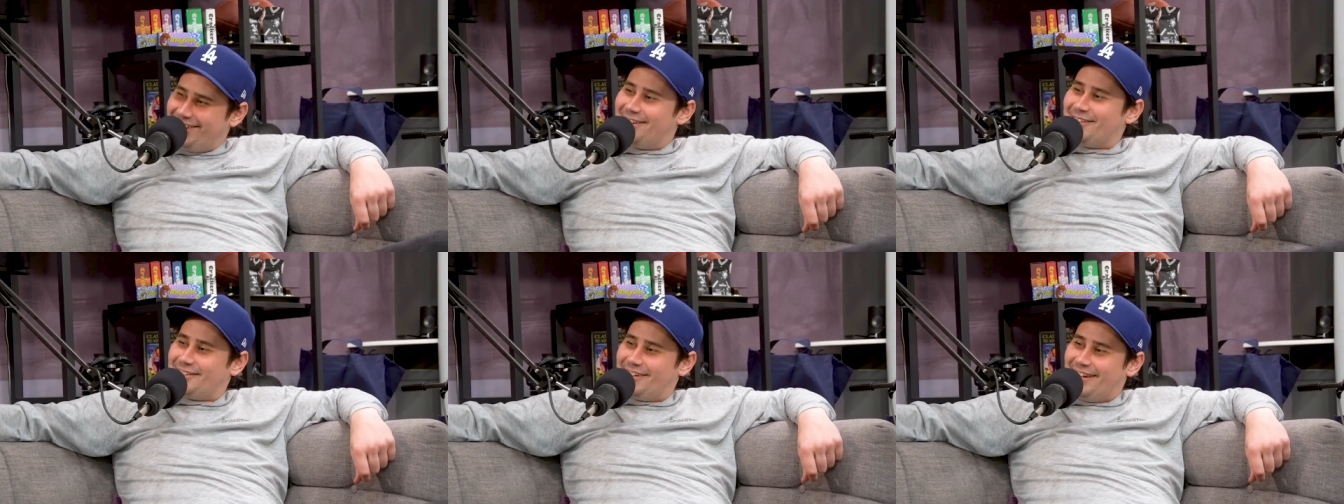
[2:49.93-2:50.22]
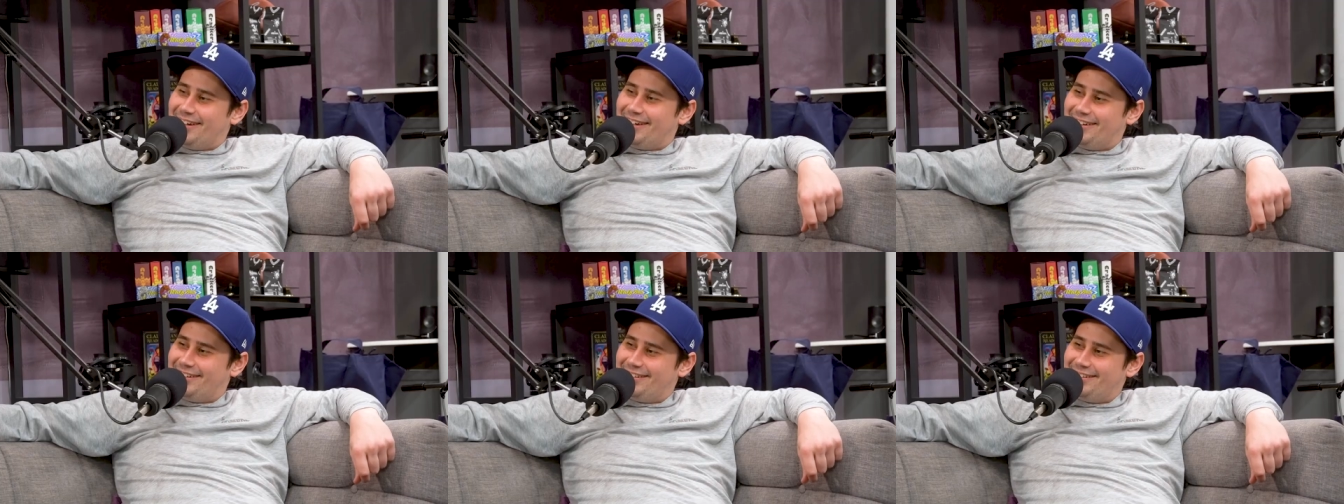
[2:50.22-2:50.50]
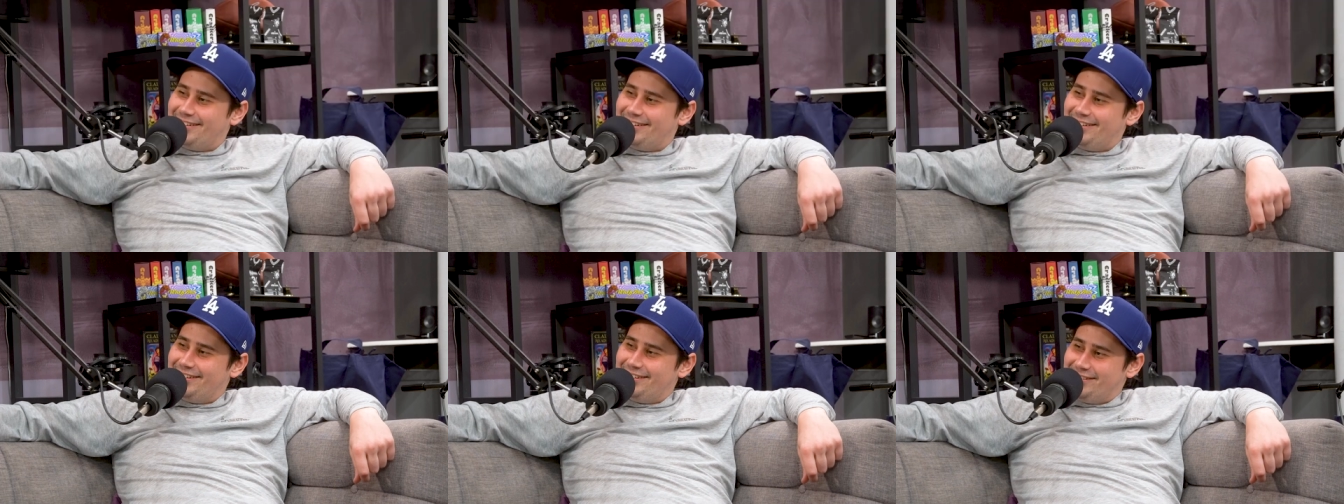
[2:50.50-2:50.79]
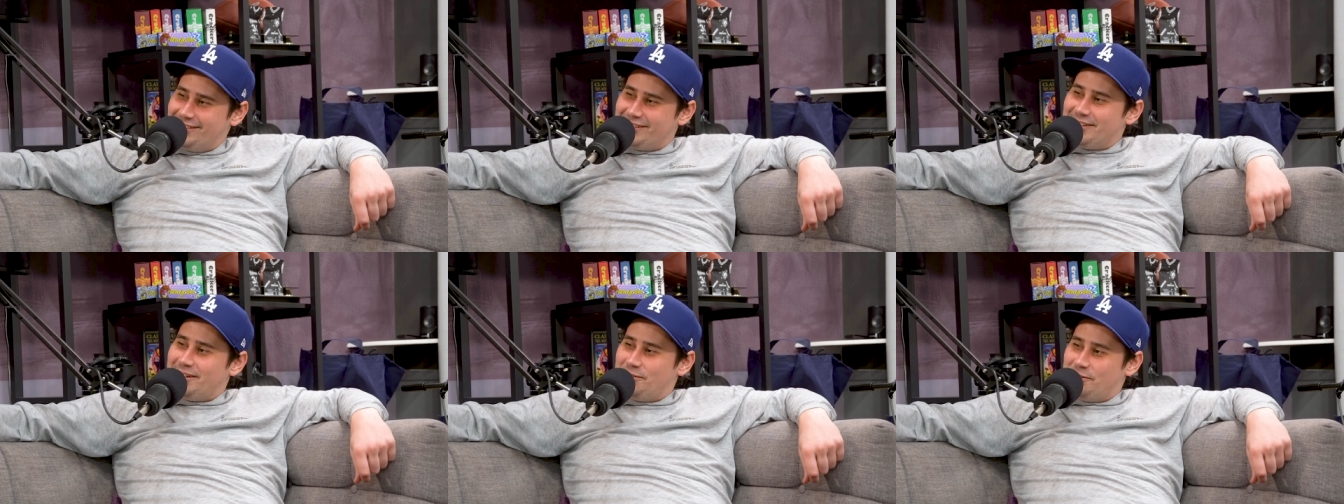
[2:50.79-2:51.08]
Okay, it was like a
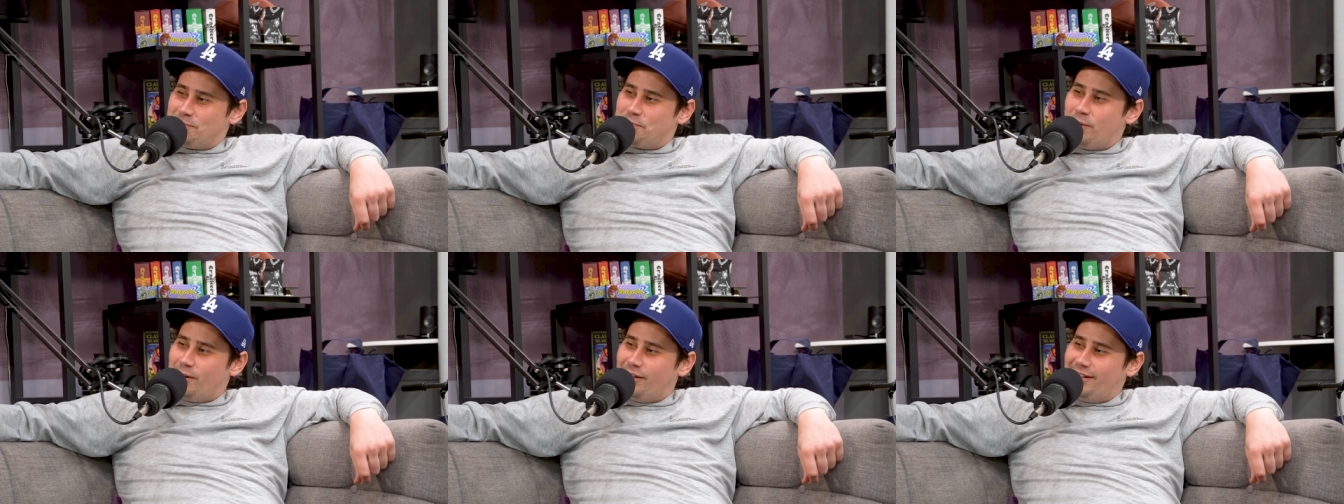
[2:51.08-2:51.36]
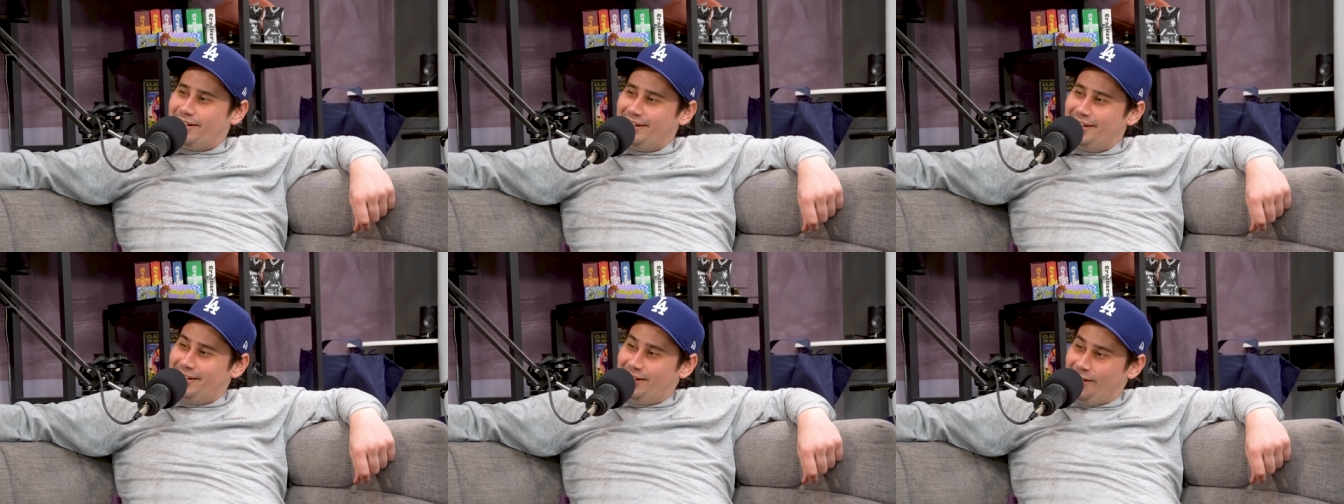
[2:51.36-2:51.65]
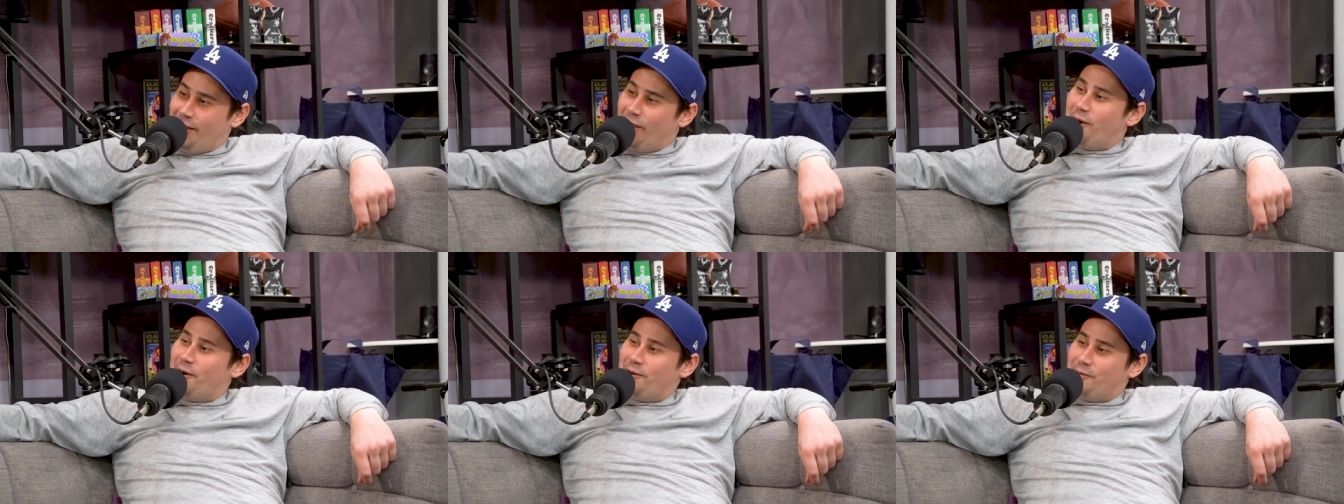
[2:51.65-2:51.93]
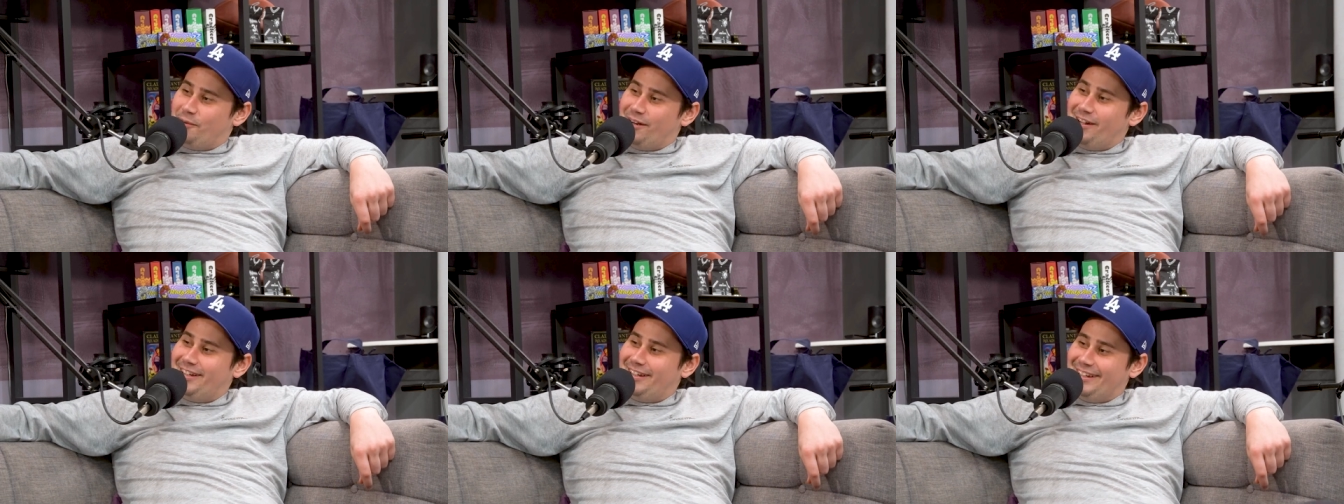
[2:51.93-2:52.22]
Carrot so that Top was part. Oh,
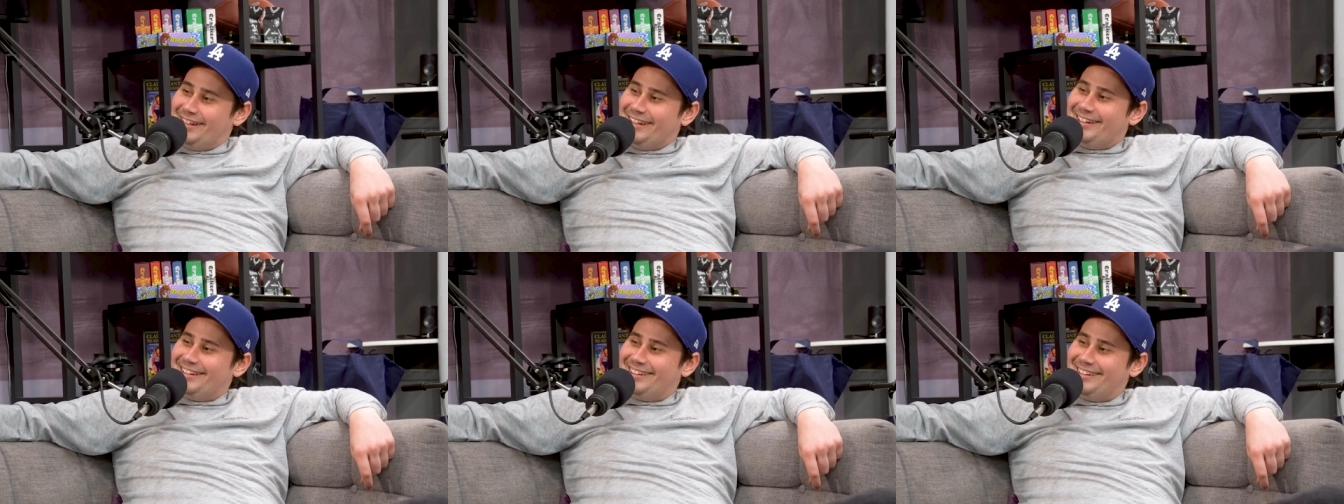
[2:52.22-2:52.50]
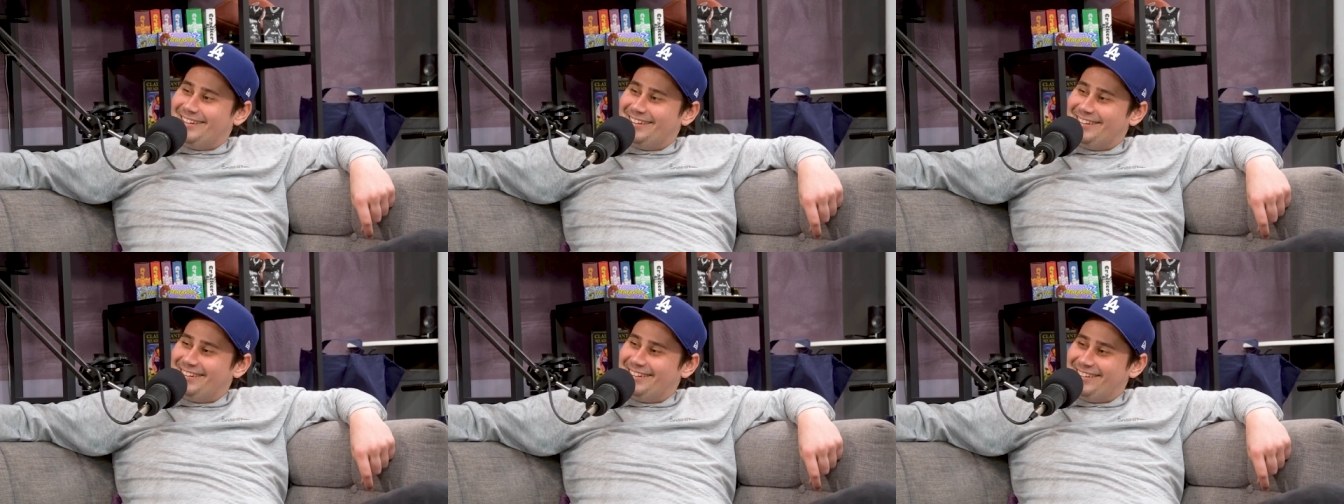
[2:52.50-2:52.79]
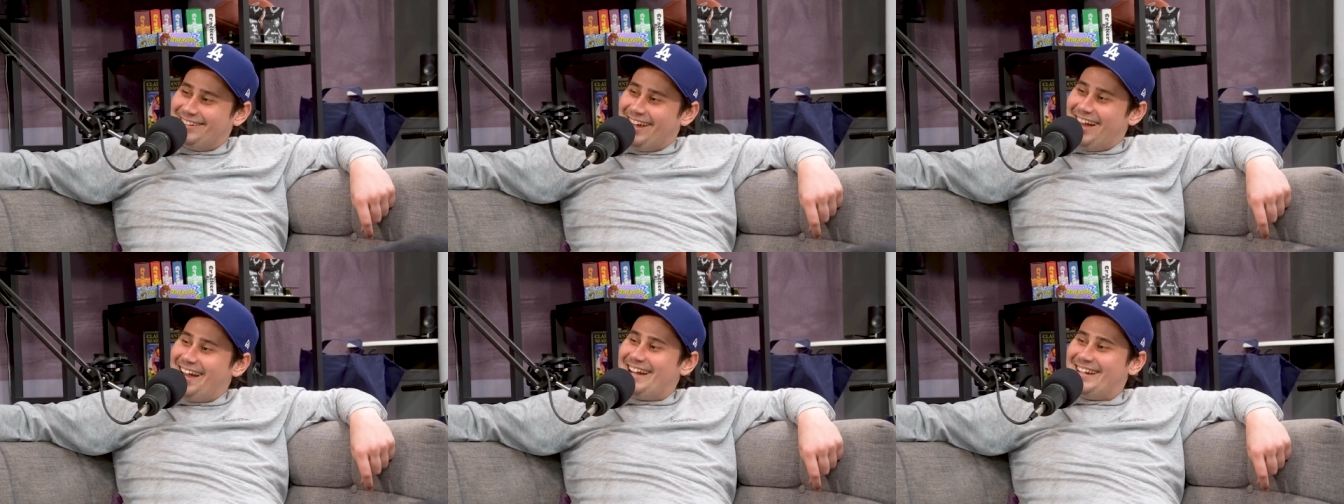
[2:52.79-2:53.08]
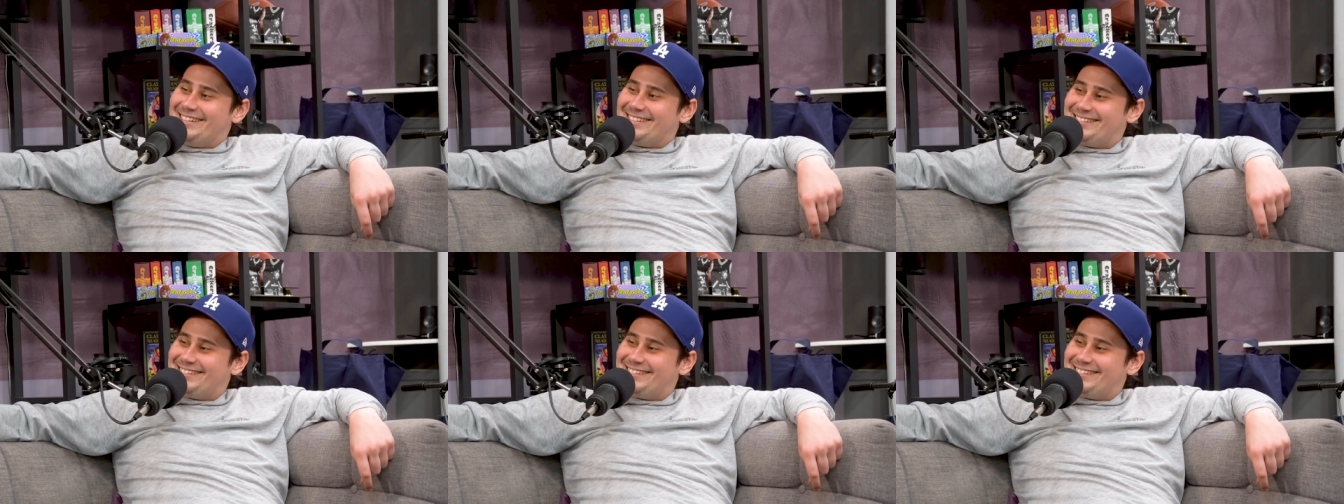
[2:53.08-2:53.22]
really? Movie. Nice.